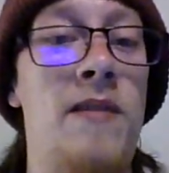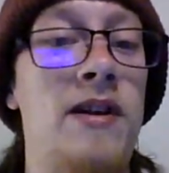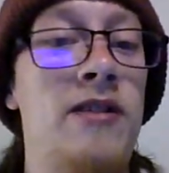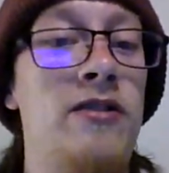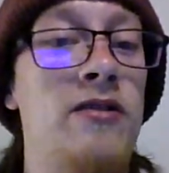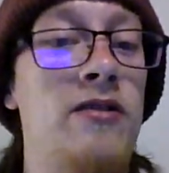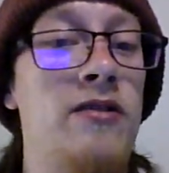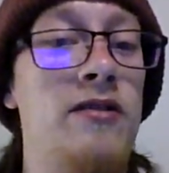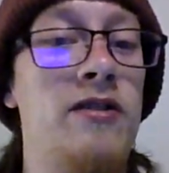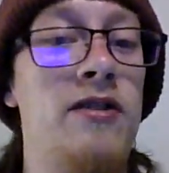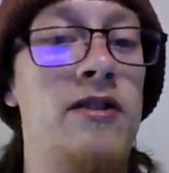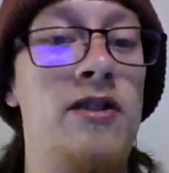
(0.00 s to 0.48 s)
I
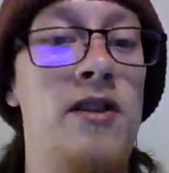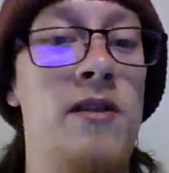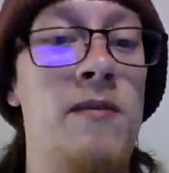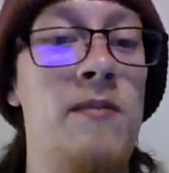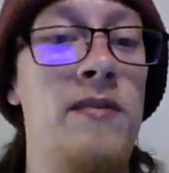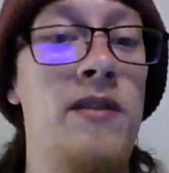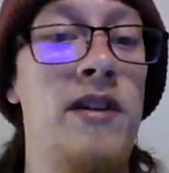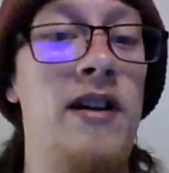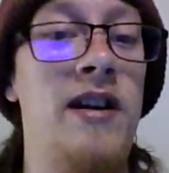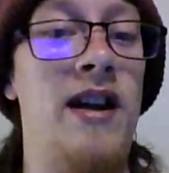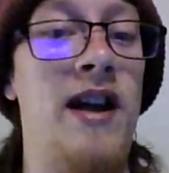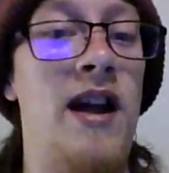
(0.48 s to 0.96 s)
took
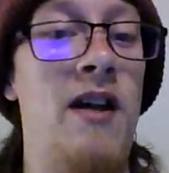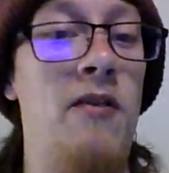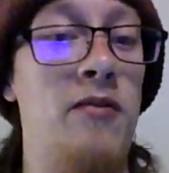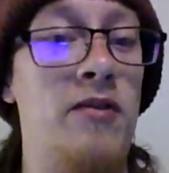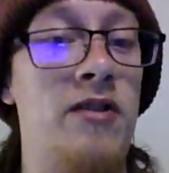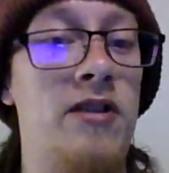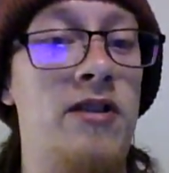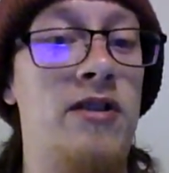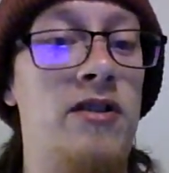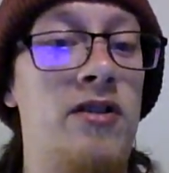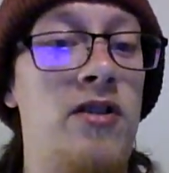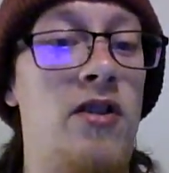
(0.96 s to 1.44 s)
something. I
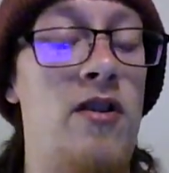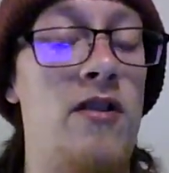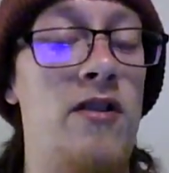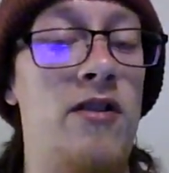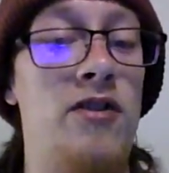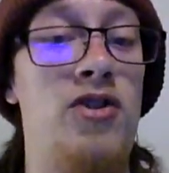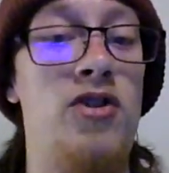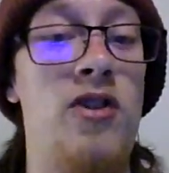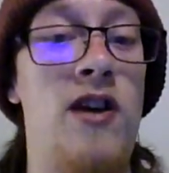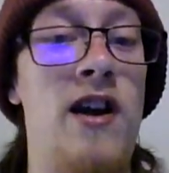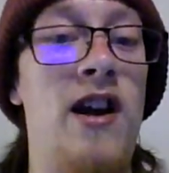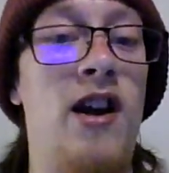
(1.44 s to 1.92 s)
was
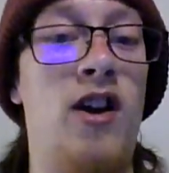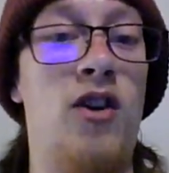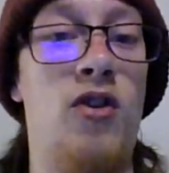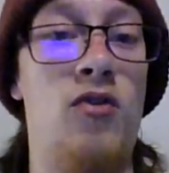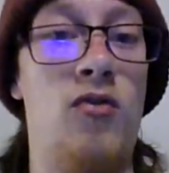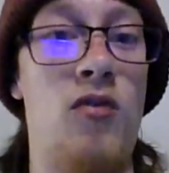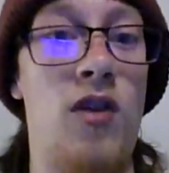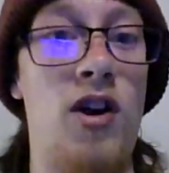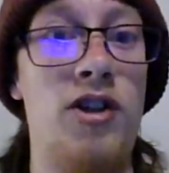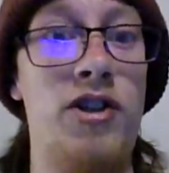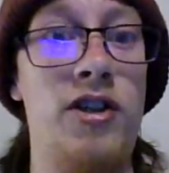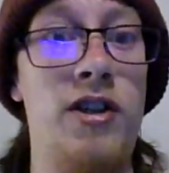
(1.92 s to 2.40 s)
start trying to
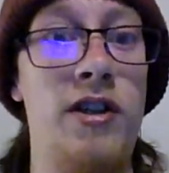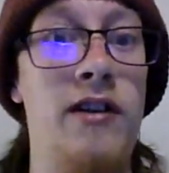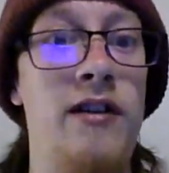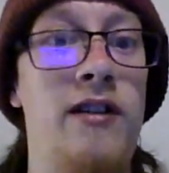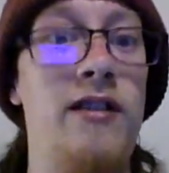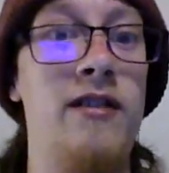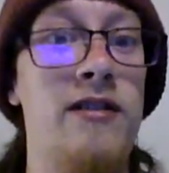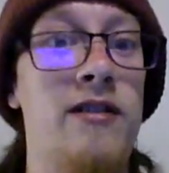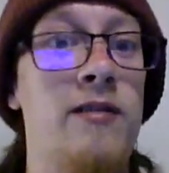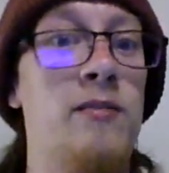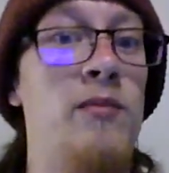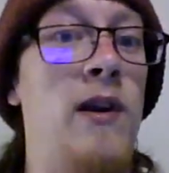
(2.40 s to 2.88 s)
crush it
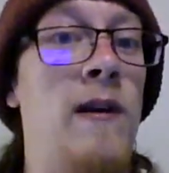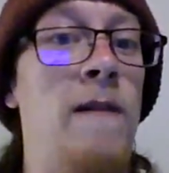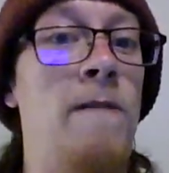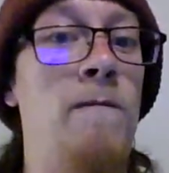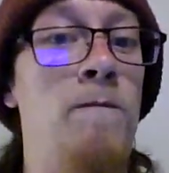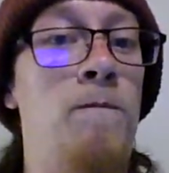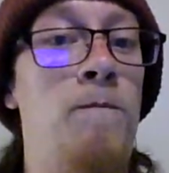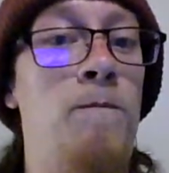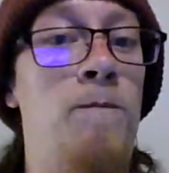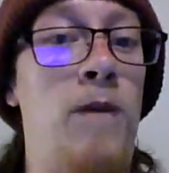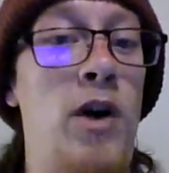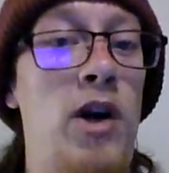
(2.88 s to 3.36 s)
because I'm like,
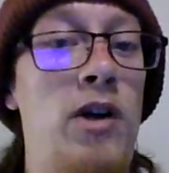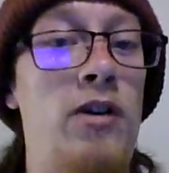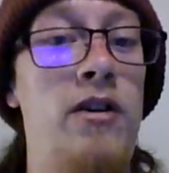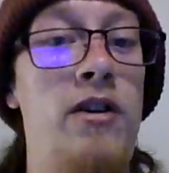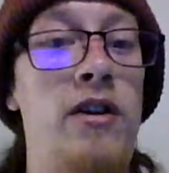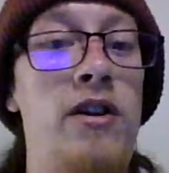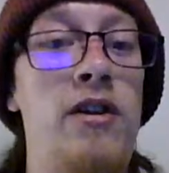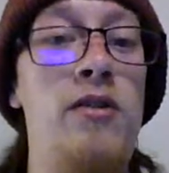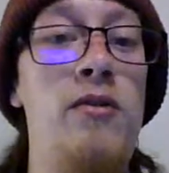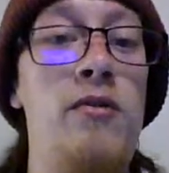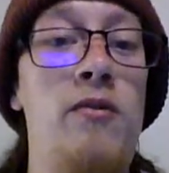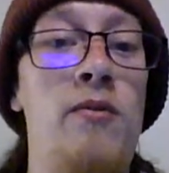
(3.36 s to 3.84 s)
"Fuck
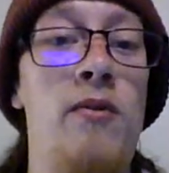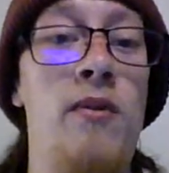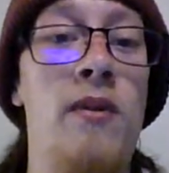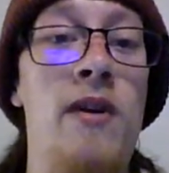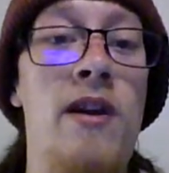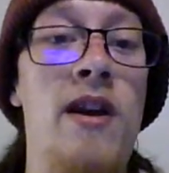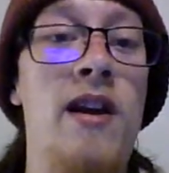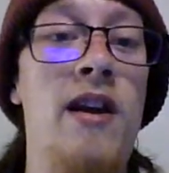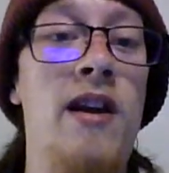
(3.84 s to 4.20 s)
you!"